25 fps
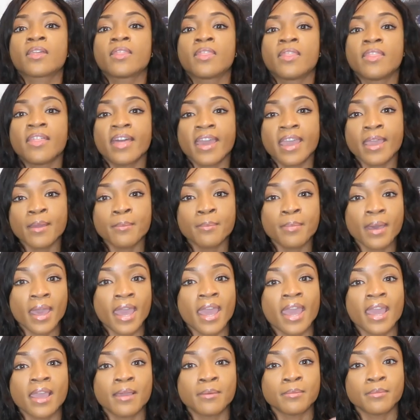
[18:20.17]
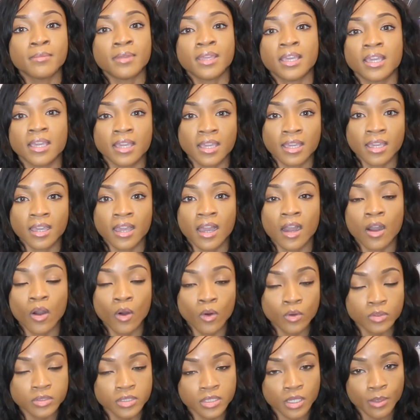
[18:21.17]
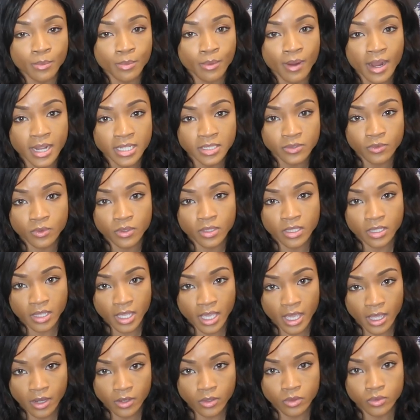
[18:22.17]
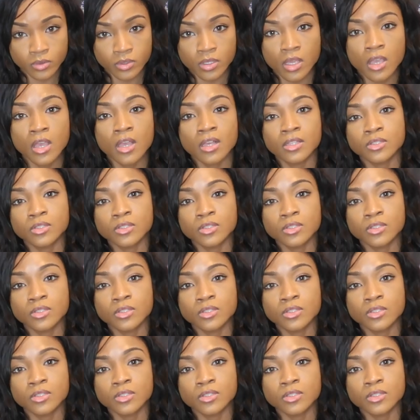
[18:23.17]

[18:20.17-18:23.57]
they pay me a wholesale price for the candles.